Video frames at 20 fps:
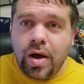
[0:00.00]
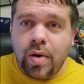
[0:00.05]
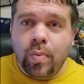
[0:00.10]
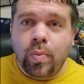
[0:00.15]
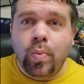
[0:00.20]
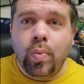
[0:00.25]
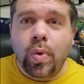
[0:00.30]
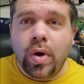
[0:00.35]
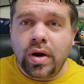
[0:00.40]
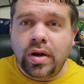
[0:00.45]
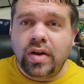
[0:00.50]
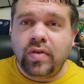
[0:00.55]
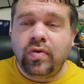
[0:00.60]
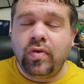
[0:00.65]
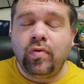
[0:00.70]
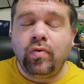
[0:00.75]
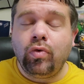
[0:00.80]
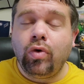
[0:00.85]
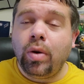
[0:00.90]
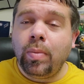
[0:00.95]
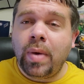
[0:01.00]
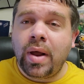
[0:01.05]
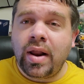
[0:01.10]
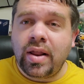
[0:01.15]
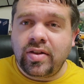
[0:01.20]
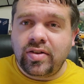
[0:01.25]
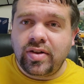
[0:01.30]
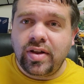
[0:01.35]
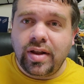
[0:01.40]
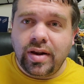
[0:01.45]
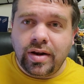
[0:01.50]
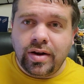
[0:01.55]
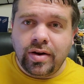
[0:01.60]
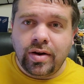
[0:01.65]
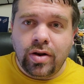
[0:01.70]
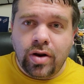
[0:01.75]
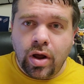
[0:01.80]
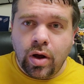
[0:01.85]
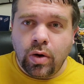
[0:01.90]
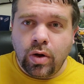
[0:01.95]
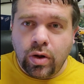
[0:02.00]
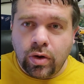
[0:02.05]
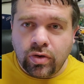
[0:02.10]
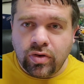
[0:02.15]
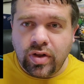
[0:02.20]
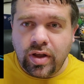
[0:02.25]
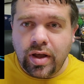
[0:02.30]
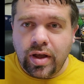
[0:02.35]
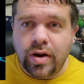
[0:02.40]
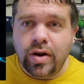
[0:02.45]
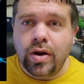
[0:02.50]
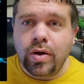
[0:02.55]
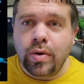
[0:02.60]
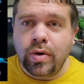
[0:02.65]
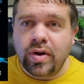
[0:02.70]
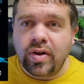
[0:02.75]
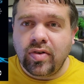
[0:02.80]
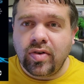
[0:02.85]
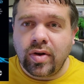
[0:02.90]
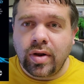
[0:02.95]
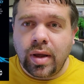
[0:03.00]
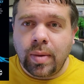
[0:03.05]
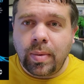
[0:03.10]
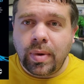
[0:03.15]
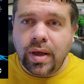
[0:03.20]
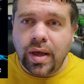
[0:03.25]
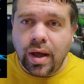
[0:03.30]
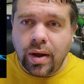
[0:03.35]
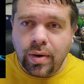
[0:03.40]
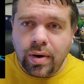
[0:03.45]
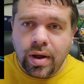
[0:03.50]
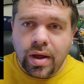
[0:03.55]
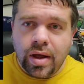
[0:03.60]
what different format it's in, you'll see a new edition coming out